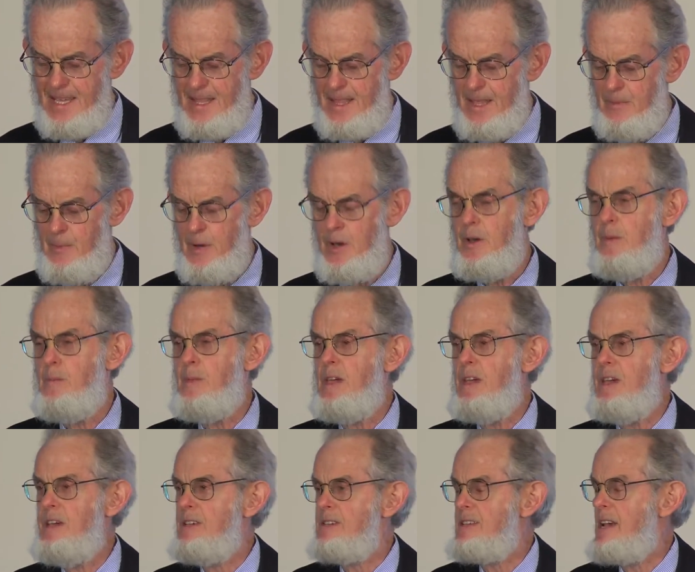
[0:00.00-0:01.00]
The boom
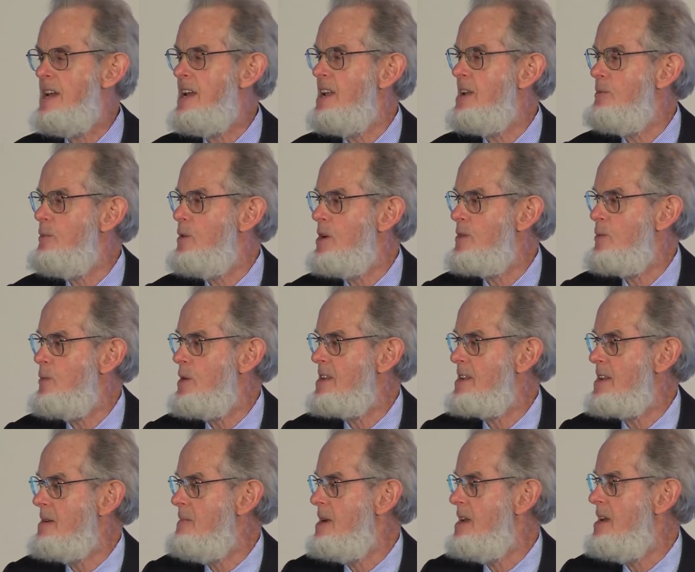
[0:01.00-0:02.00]
years ended with
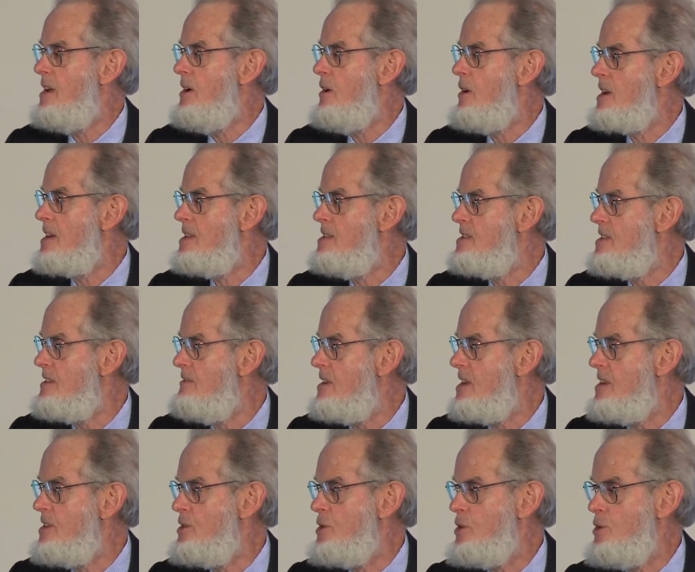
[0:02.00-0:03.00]
Whitlam in nineteen
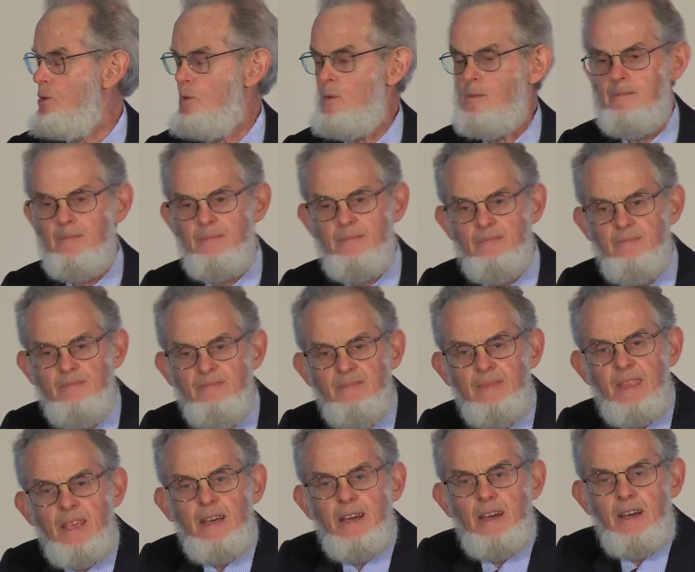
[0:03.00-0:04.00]
seventy-two.
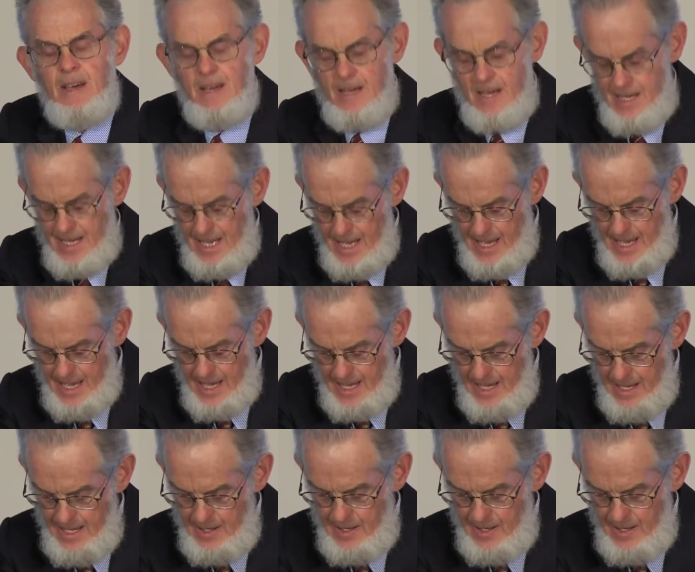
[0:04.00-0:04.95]
Uh,